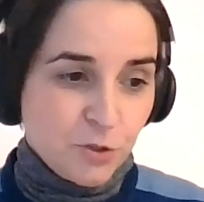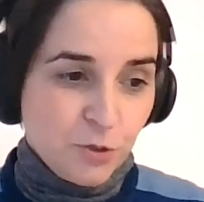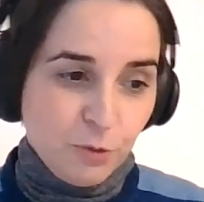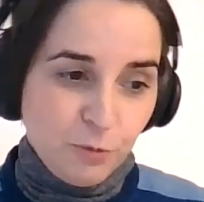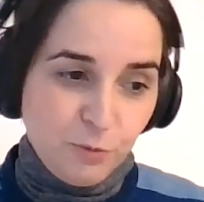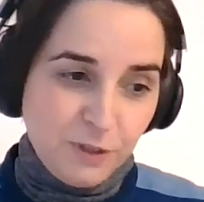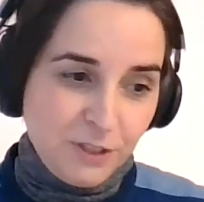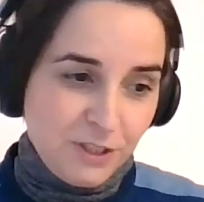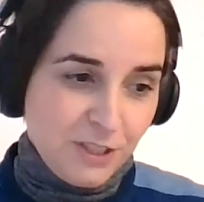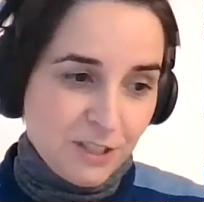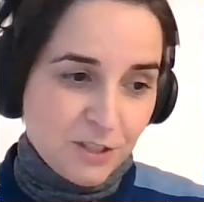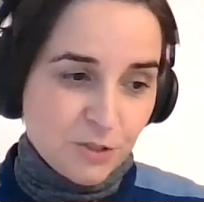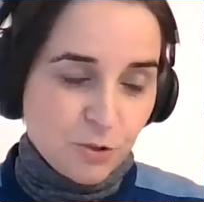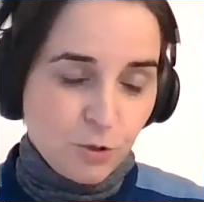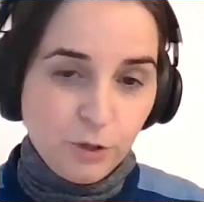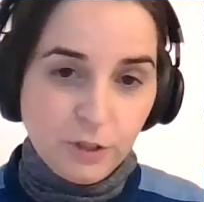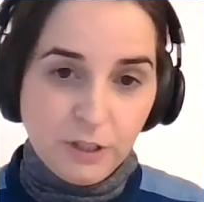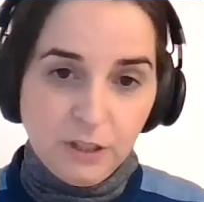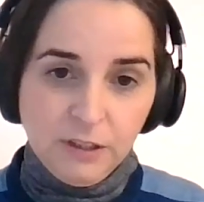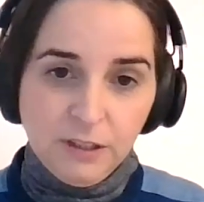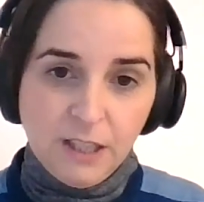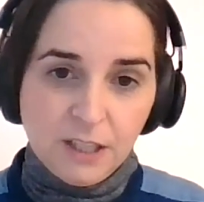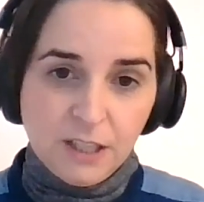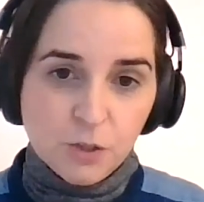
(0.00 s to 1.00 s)
So we just
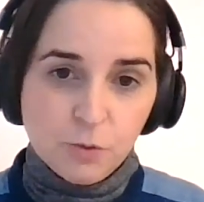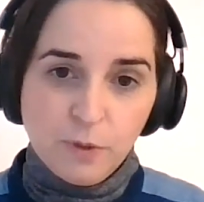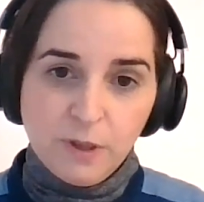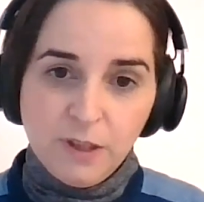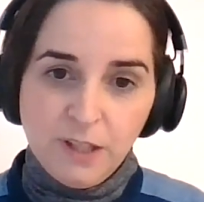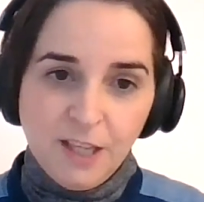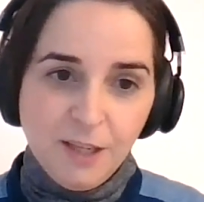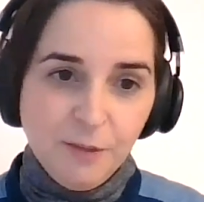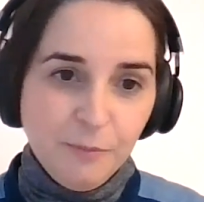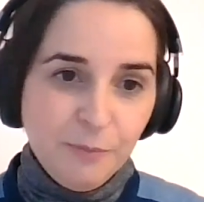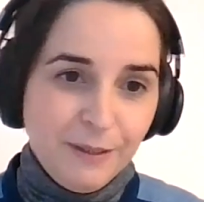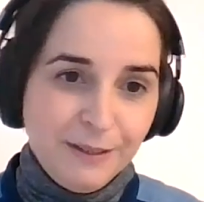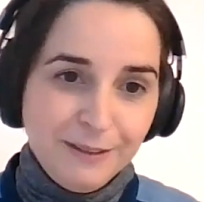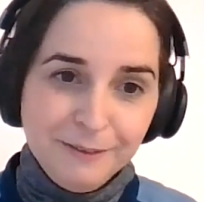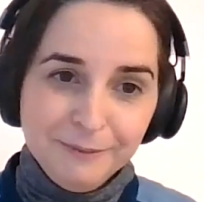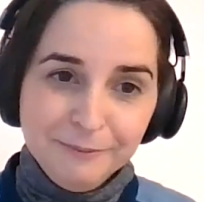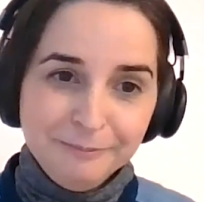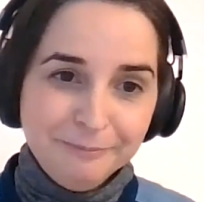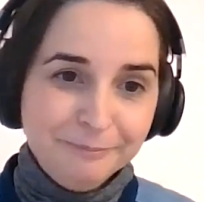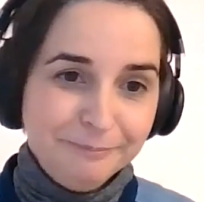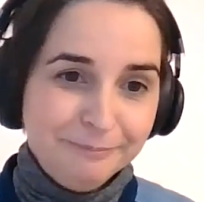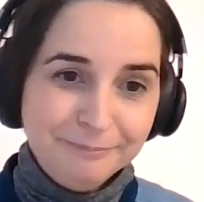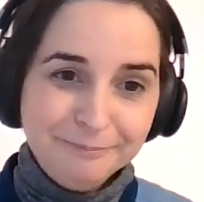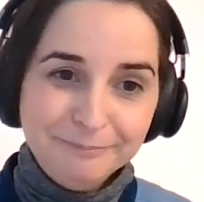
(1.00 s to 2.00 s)
got in touch with them,
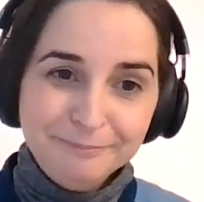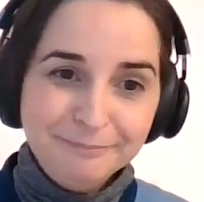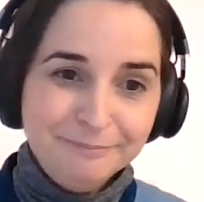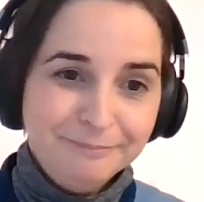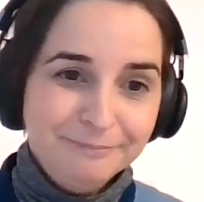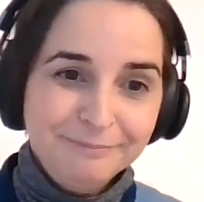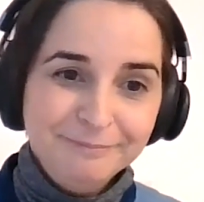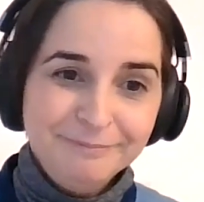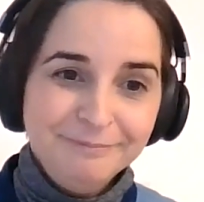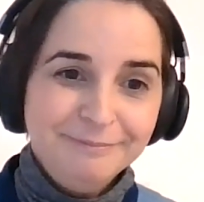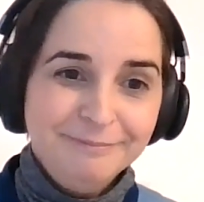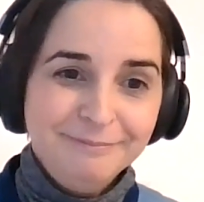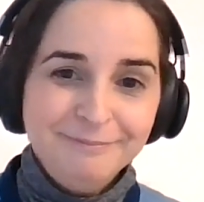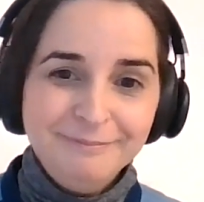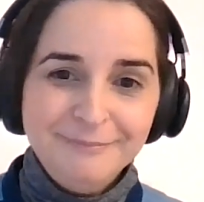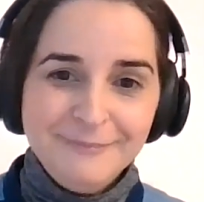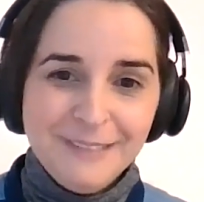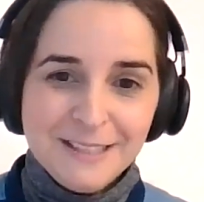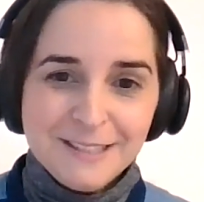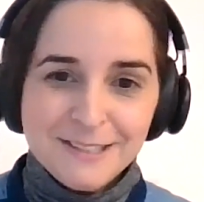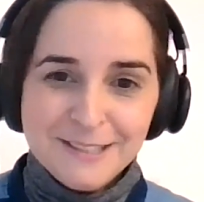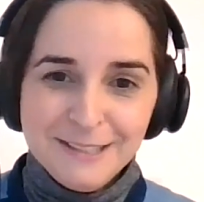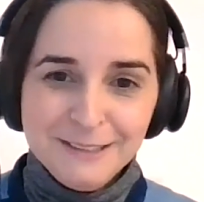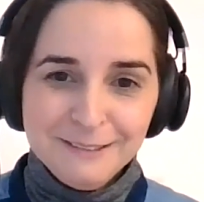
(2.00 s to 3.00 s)
and
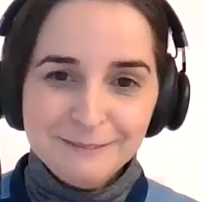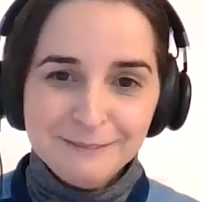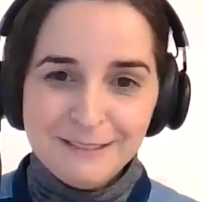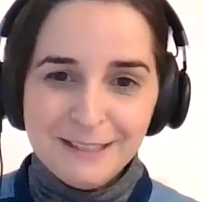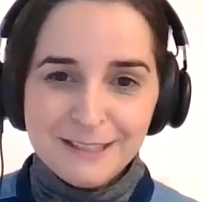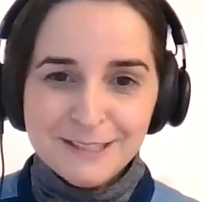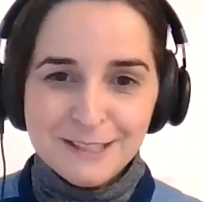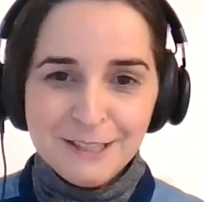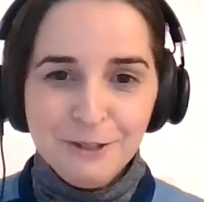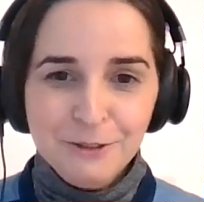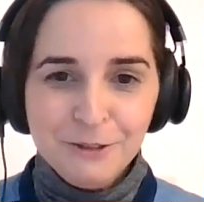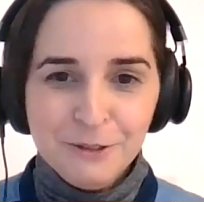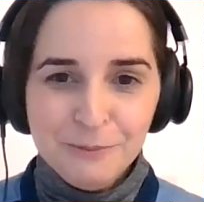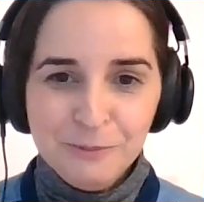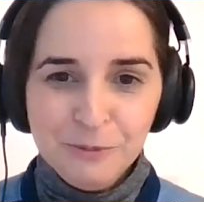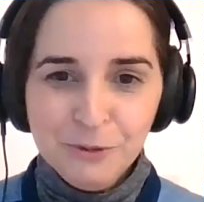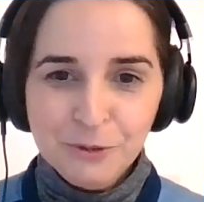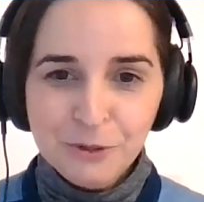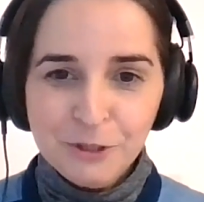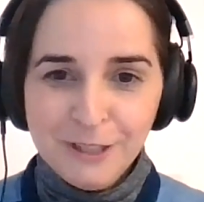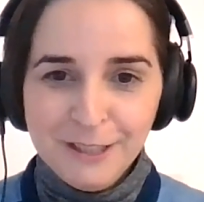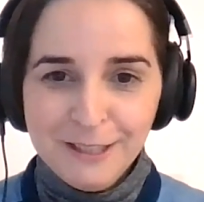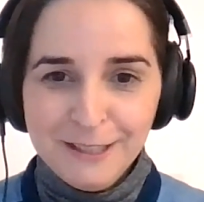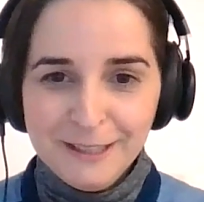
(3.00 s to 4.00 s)
that's it. That's how the
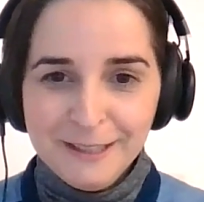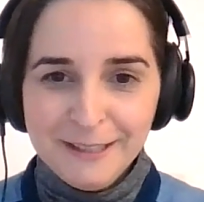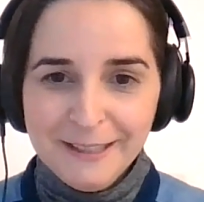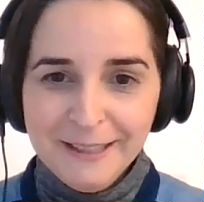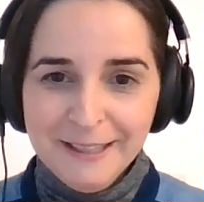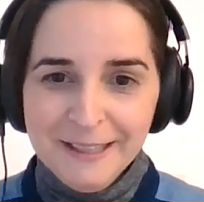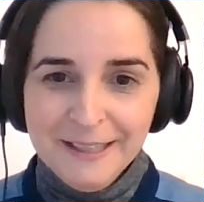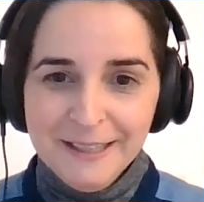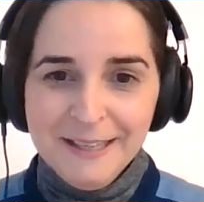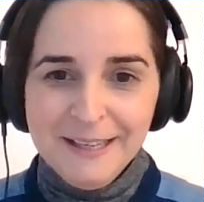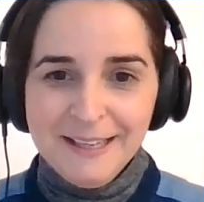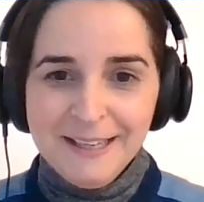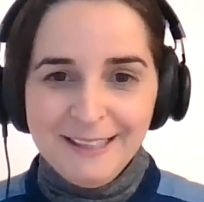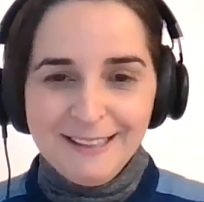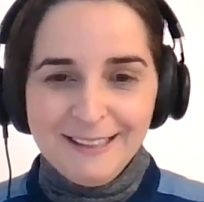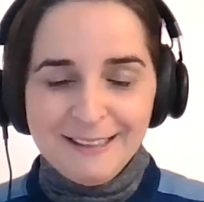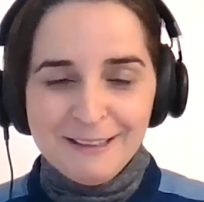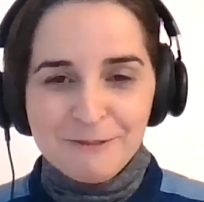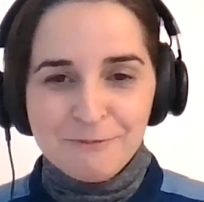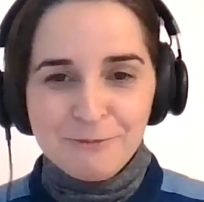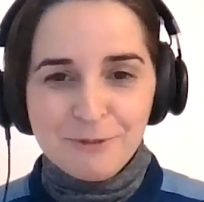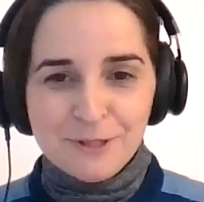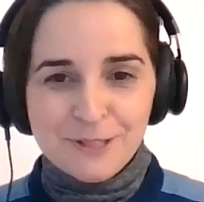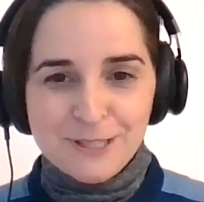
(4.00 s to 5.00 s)
book
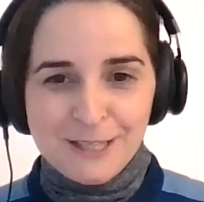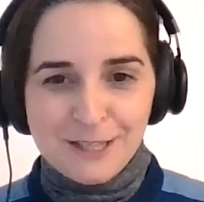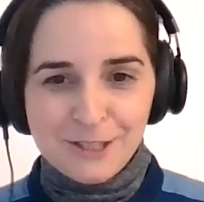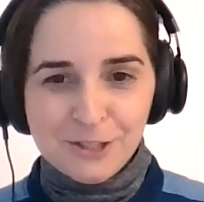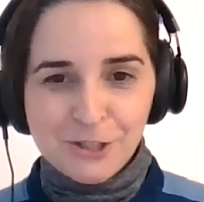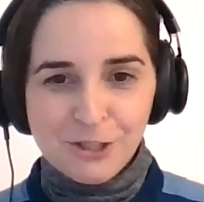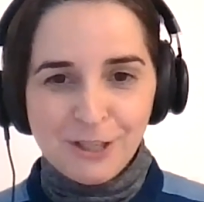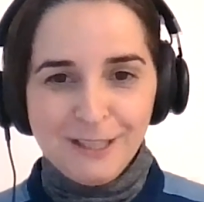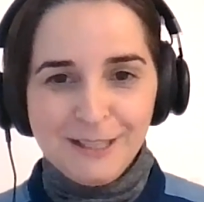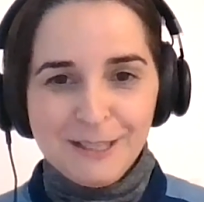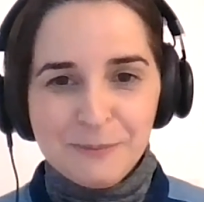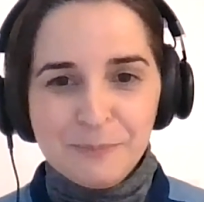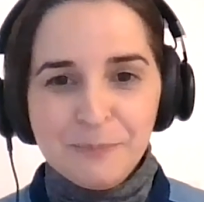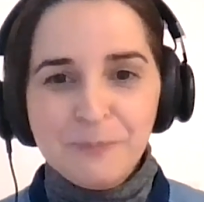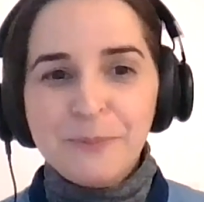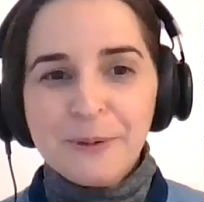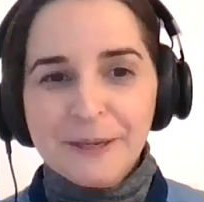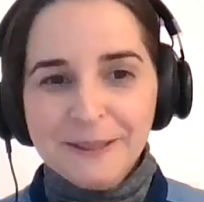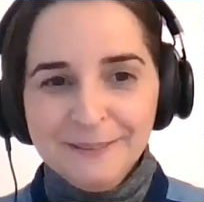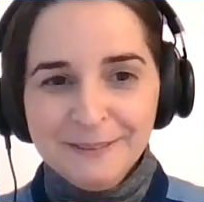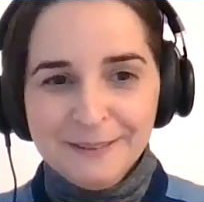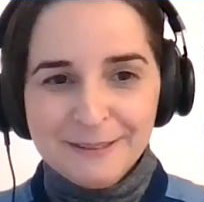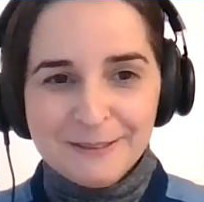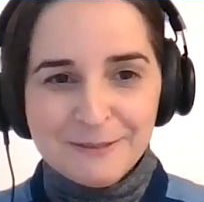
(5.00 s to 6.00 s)
was actually
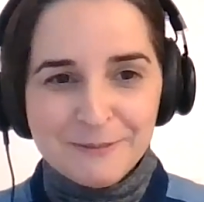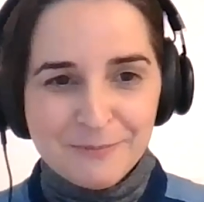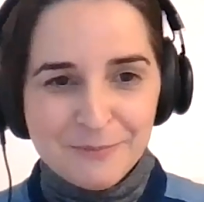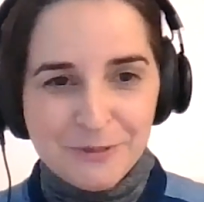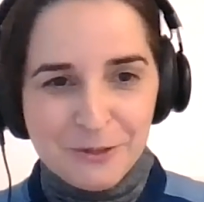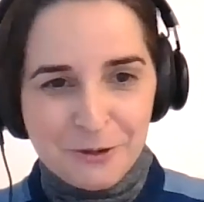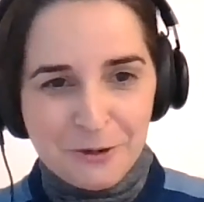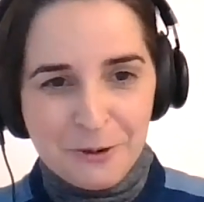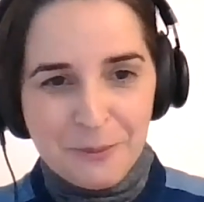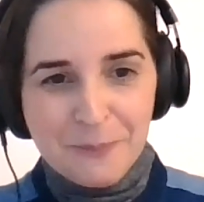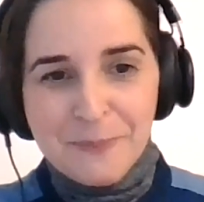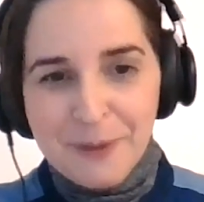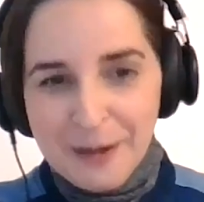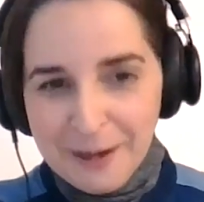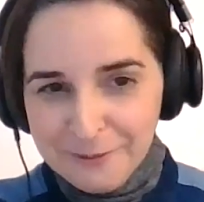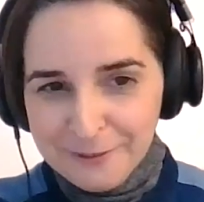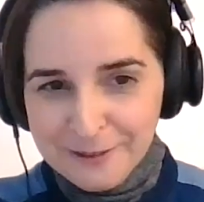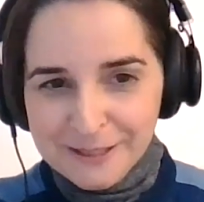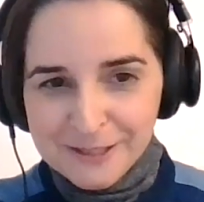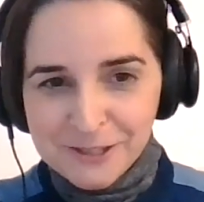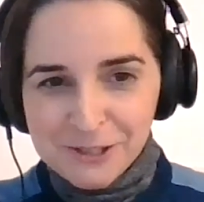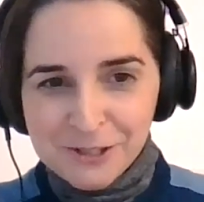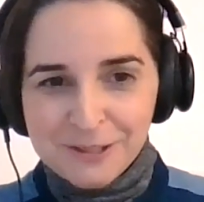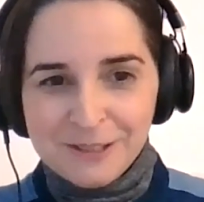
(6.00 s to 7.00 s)

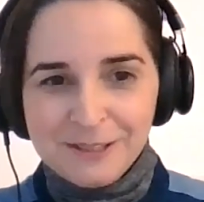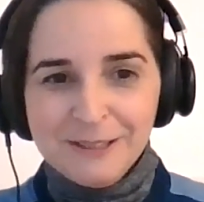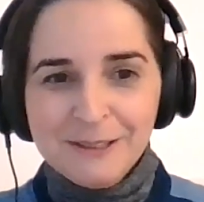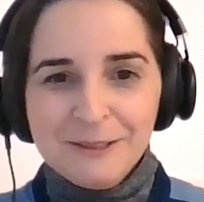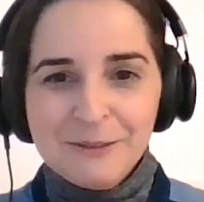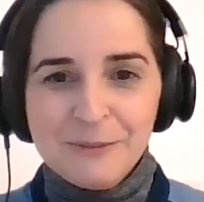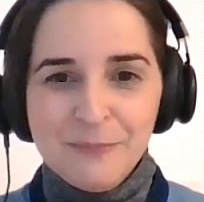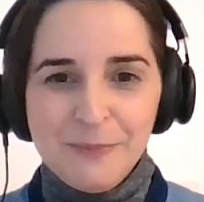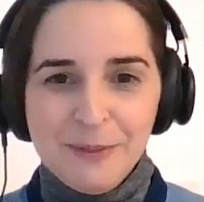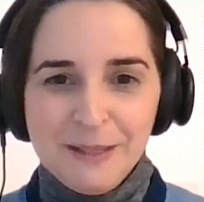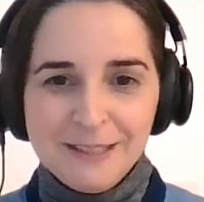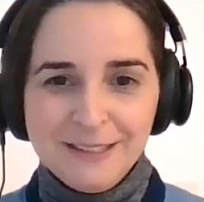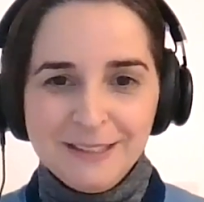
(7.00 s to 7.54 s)
published.